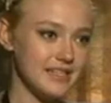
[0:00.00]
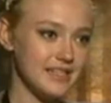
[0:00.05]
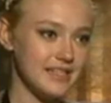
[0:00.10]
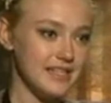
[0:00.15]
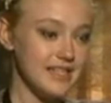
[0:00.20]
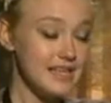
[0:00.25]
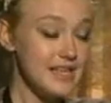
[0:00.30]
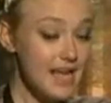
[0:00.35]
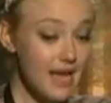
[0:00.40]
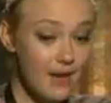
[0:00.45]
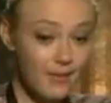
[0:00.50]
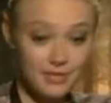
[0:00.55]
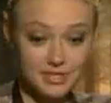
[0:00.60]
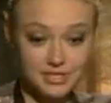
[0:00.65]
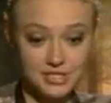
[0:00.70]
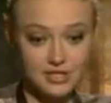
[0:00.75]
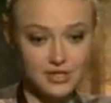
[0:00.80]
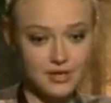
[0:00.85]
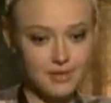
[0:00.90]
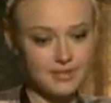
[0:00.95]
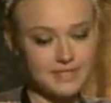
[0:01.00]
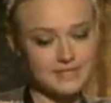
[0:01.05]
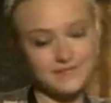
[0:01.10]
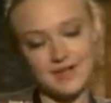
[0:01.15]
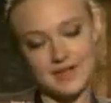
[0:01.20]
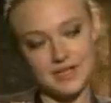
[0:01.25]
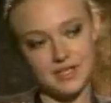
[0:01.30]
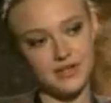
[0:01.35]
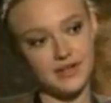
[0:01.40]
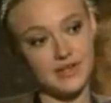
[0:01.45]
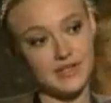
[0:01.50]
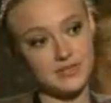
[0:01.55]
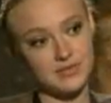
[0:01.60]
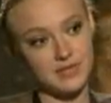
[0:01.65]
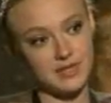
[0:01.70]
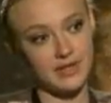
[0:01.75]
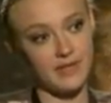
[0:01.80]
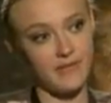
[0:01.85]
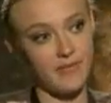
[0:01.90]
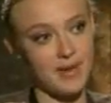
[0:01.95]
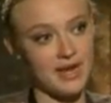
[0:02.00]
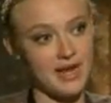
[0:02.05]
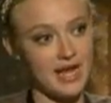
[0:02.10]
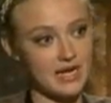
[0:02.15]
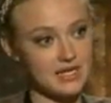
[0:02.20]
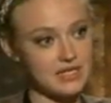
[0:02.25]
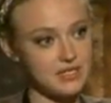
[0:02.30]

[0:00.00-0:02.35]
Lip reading: Yeah, which is always fun. You know, that's what I love about action.